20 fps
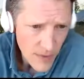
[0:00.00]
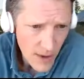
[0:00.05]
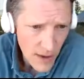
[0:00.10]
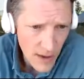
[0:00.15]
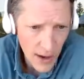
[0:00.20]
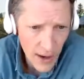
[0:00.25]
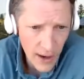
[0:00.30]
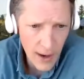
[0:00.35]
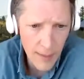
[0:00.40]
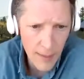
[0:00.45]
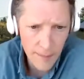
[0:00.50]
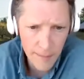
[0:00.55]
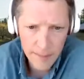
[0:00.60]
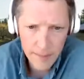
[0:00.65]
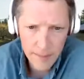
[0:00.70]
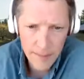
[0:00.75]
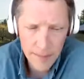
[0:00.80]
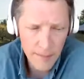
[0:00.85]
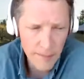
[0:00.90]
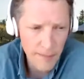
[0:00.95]

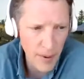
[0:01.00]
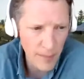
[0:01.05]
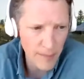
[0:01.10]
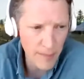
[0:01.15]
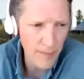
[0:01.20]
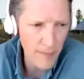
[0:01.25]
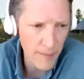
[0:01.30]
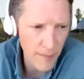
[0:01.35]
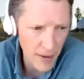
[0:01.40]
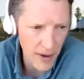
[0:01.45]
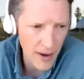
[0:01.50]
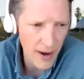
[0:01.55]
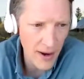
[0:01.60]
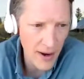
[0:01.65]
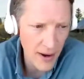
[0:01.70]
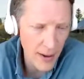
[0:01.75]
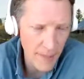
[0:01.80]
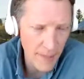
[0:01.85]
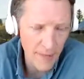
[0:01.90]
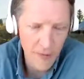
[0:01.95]
But
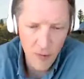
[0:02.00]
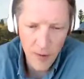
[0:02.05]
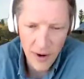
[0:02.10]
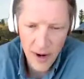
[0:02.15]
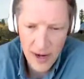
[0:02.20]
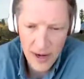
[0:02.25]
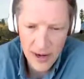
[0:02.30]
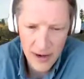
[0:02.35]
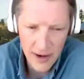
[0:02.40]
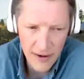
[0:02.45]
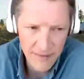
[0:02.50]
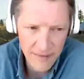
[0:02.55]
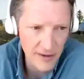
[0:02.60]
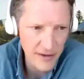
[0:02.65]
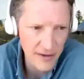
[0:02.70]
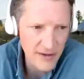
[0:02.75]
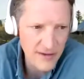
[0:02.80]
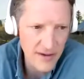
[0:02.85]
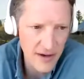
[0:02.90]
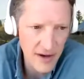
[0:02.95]
before I hand it off to
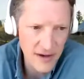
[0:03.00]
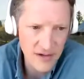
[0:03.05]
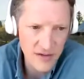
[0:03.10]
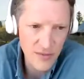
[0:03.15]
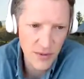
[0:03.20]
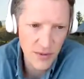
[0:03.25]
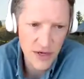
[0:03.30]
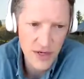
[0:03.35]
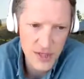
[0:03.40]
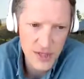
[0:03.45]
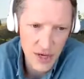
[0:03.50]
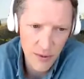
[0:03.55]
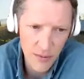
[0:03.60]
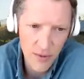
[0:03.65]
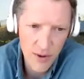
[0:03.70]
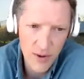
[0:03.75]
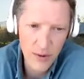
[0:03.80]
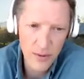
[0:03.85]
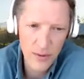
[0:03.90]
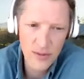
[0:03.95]
Lizzie, I just want to share
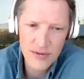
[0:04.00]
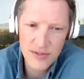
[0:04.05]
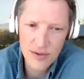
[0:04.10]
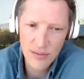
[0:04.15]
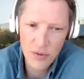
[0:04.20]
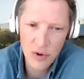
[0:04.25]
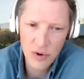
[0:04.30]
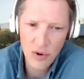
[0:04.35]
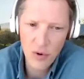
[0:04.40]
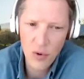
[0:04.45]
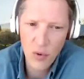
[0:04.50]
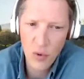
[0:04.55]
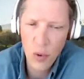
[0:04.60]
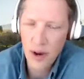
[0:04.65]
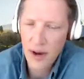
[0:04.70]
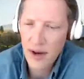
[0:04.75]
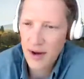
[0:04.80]
with you some real quick